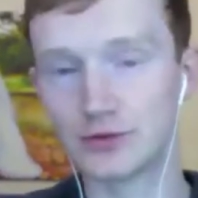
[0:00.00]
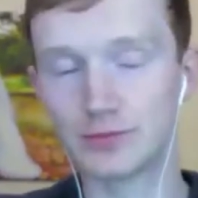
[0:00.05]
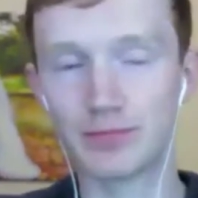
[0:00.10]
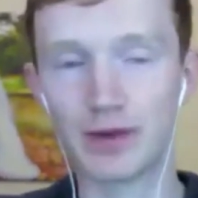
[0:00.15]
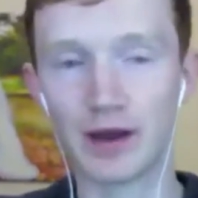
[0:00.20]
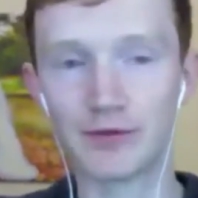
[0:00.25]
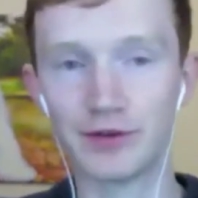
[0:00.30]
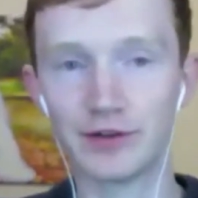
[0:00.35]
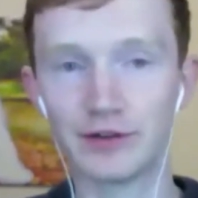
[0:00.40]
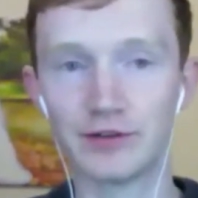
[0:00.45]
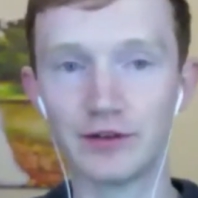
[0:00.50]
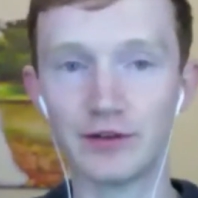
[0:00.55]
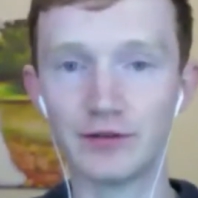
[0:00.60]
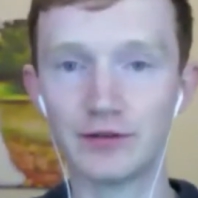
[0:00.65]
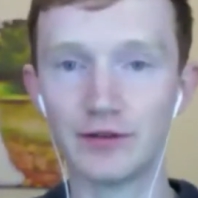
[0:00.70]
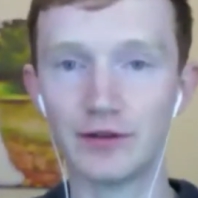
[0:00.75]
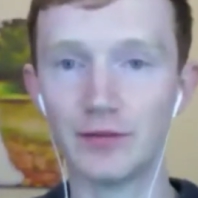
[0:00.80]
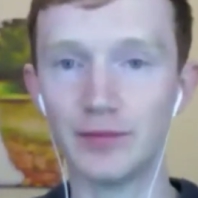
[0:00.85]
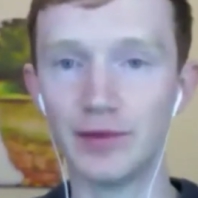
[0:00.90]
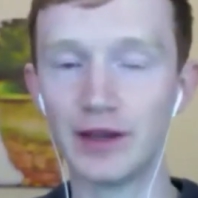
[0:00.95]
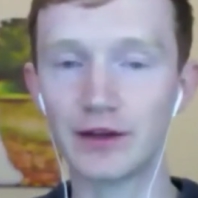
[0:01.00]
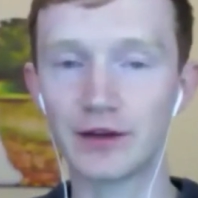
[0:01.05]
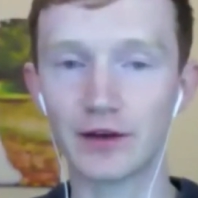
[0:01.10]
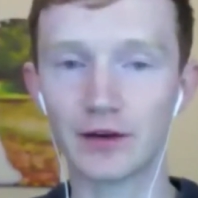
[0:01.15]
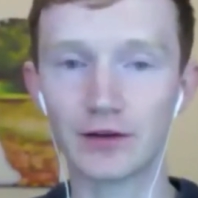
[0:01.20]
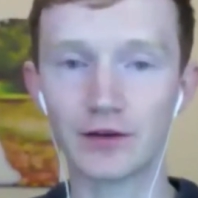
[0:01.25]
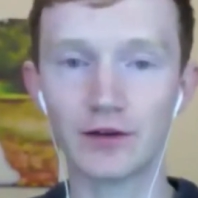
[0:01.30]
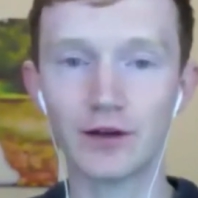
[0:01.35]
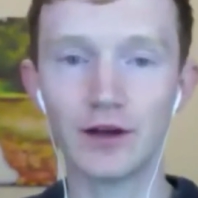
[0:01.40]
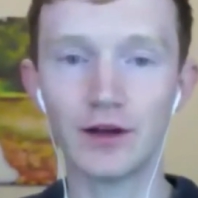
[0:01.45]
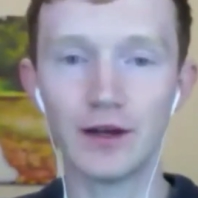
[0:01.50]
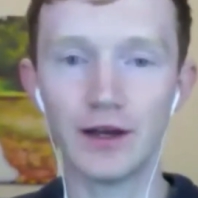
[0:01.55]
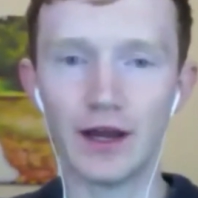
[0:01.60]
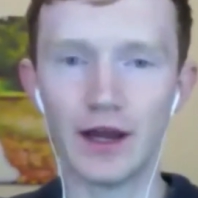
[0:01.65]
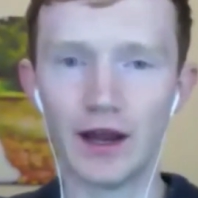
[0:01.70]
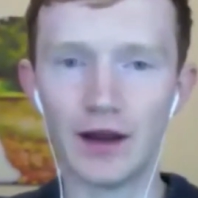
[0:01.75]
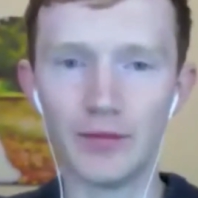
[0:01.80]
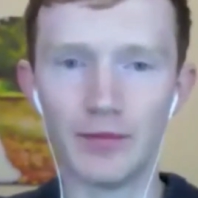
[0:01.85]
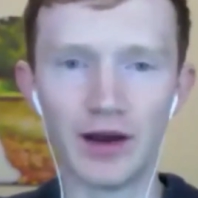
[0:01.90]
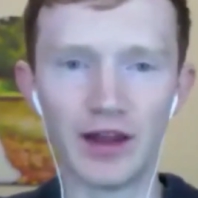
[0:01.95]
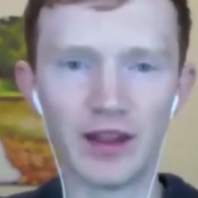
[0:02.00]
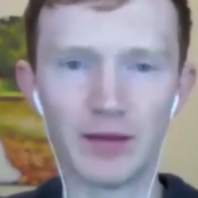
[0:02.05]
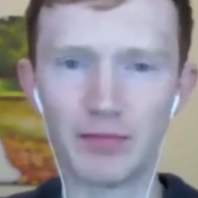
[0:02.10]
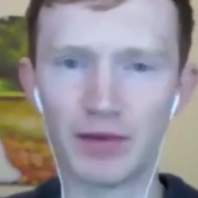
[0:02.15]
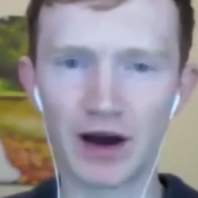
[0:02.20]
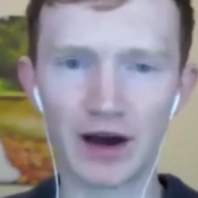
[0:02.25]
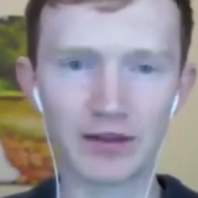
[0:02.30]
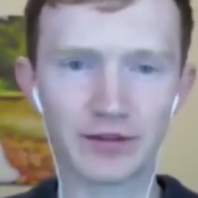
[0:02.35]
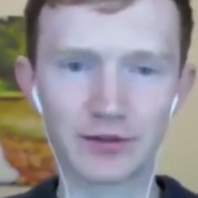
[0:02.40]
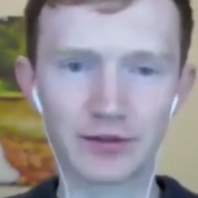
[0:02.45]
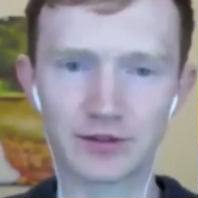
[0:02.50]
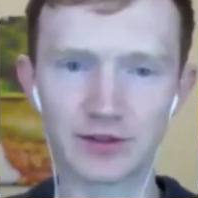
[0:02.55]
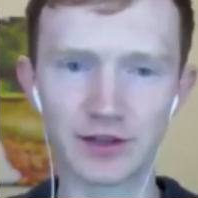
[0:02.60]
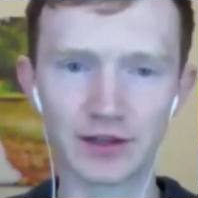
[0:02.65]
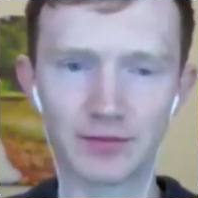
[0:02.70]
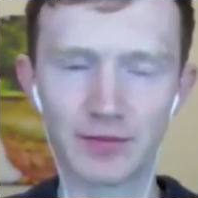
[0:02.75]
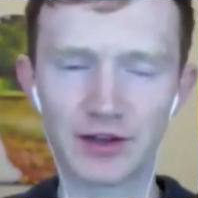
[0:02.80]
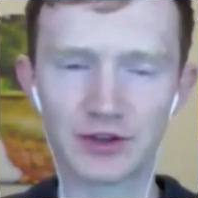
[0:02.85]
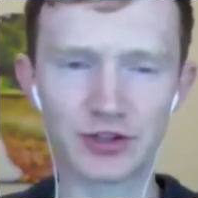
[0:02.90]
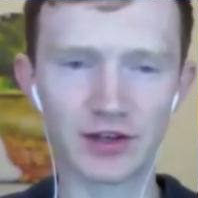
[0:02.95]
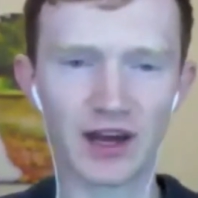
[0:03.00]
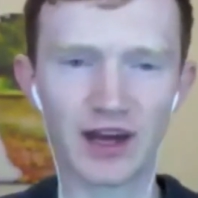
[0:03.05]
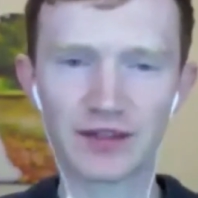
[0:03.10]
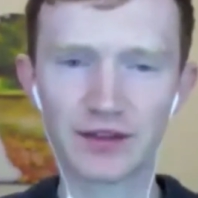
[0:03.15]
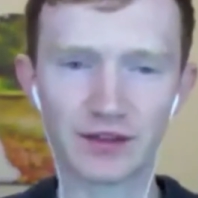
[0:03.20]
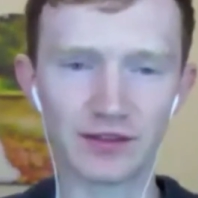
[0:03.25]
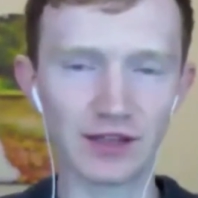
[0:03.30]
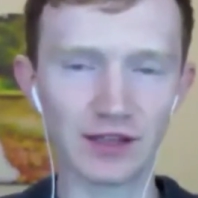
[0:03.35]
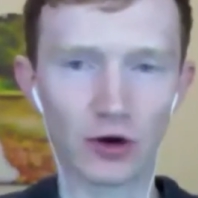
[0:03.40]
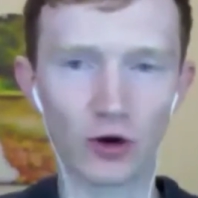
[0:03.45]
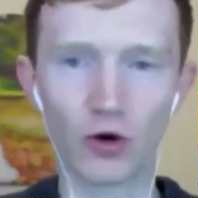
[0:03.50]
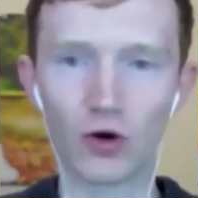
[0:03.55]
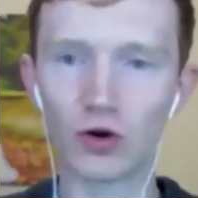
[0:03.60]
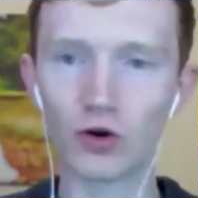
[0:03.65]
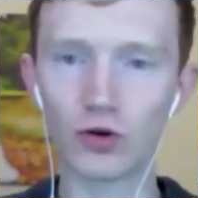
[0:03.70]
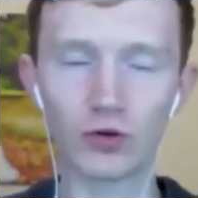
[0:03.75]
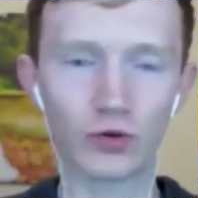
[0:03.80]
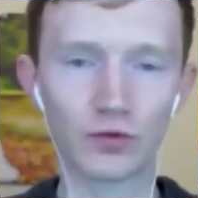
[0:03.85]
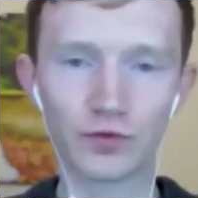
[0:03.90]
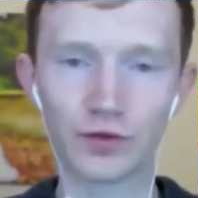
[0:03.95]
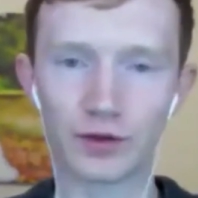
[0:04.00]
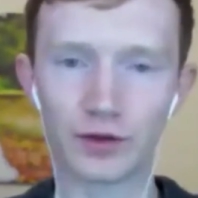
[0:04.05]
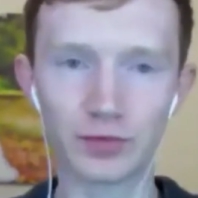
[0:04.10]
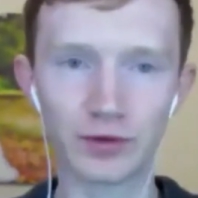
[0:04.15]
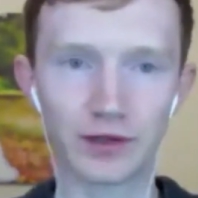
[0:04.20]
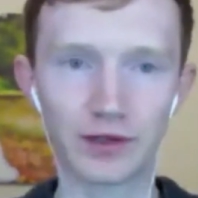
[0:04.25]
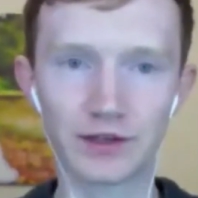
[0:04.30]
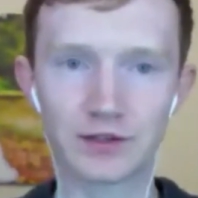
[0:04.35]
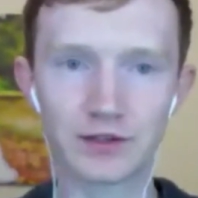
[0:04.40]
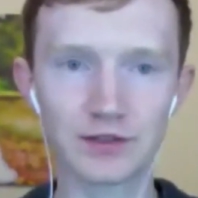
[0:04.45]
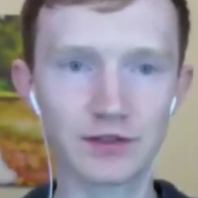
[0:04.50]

pivot to Baker. And the Panthers, like you mentioned, I think they're all over the place.